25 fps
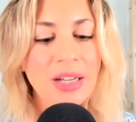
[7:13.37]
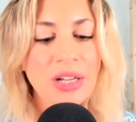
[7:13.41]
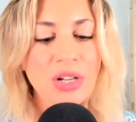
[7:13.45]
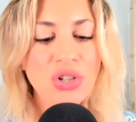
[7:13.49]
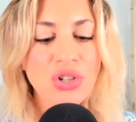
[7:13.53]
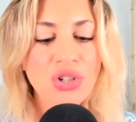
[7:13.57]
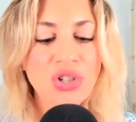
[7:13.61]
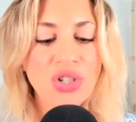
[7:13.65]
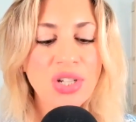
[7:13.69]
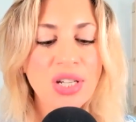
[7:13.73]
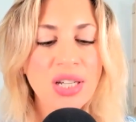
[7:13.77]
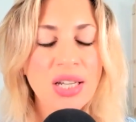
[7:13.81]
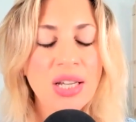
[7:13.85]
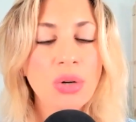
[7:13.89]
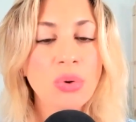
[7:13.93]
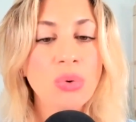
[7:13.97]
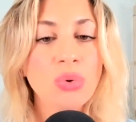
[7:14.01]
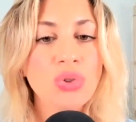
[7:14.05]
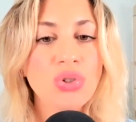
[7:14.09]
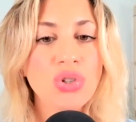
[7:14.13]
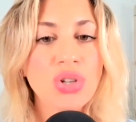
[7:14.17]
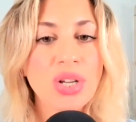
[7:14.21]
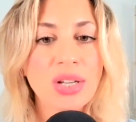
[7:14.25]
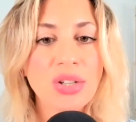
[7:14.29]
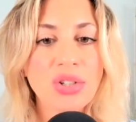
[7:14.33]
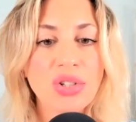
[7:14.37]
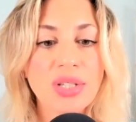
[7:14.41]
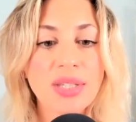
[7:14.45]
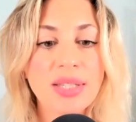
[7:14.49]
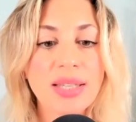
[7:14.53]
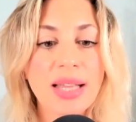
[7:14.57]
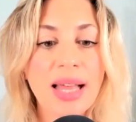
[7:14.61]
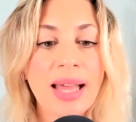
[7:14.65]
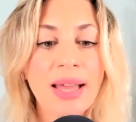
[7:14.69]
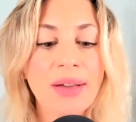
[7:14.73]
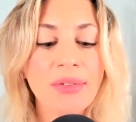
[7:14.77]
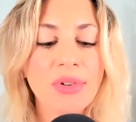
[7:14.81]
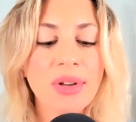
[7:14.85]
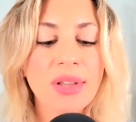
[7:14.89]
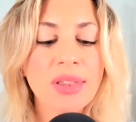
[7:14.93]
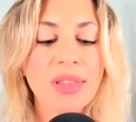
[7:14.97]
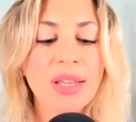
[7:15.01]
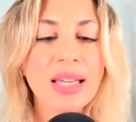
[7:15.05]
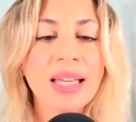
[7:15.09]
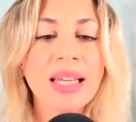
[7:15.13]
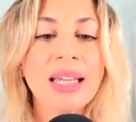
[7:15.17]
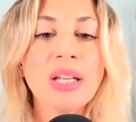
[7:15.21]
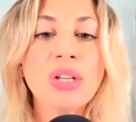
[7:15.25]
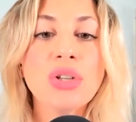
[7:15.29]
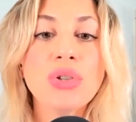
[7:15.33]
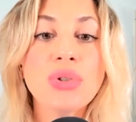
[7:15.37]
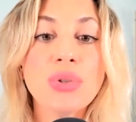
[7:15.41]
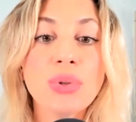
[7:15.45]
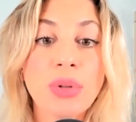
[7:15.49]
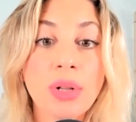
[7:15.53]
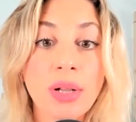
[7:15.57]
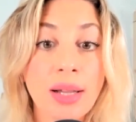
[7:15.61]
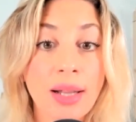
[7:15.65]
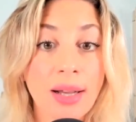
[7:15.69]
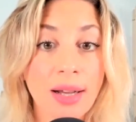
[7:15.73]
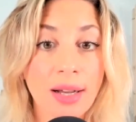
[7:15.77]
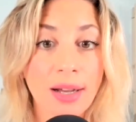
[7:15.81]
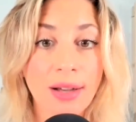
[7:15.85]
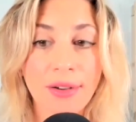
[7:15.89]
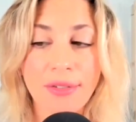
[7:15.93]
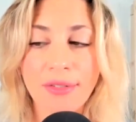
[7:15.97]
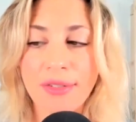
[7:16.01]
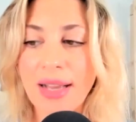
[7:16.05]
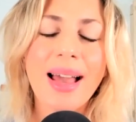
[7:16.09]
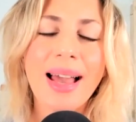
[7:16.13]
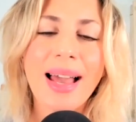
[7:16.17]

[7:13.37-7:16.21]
she who changes everything into love.